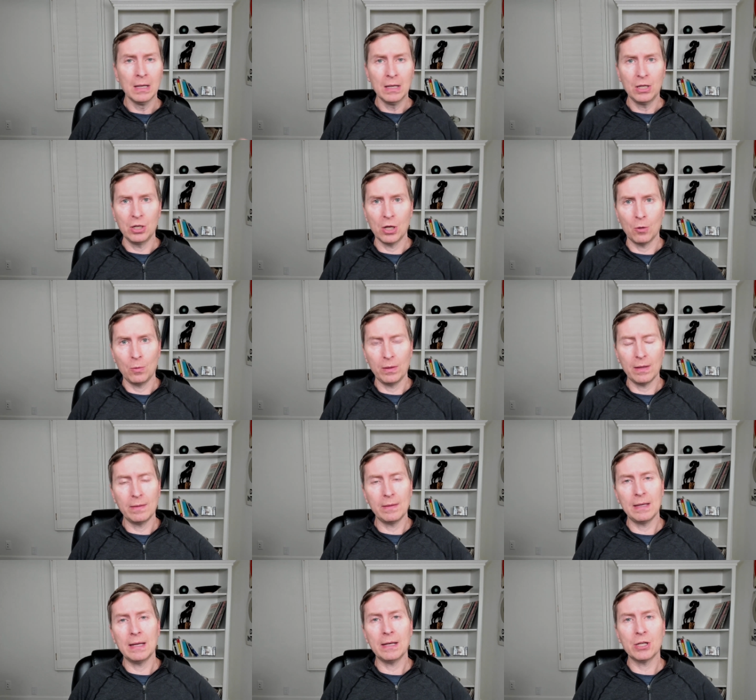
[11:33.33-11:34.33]
within
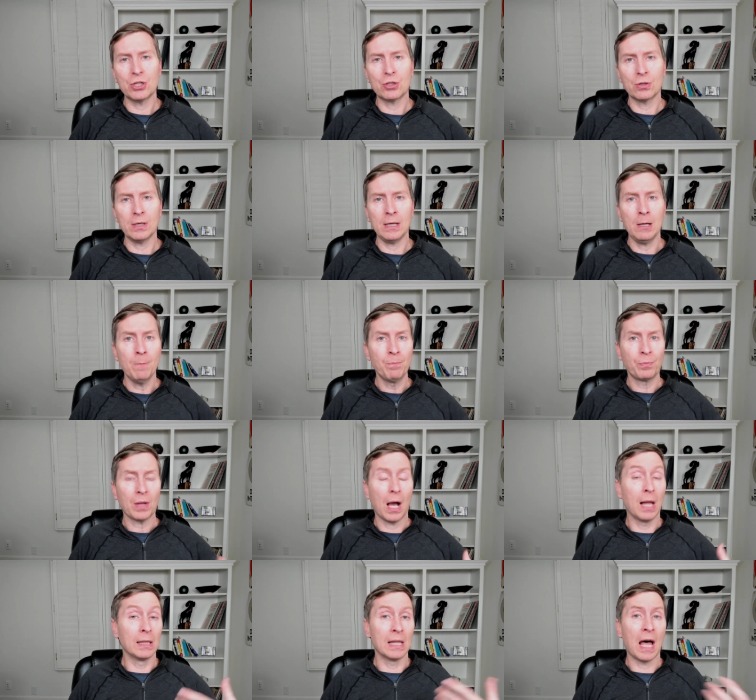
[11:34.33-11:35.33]
the industry,
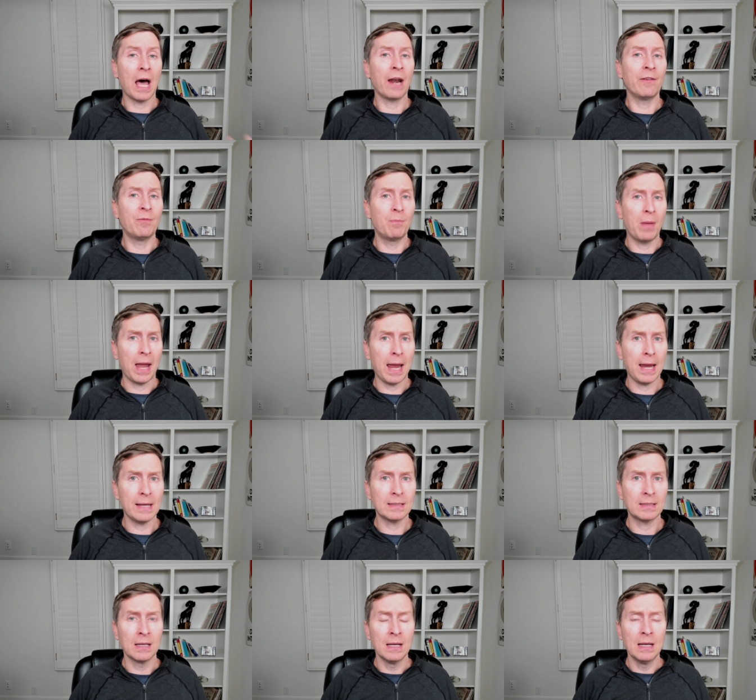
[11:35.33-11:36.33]
a lot of
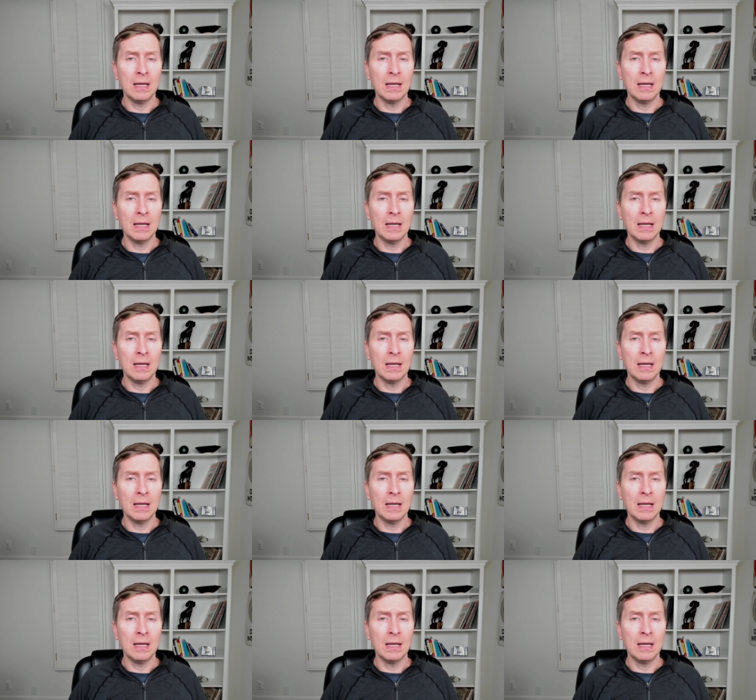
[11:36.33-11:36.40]
banks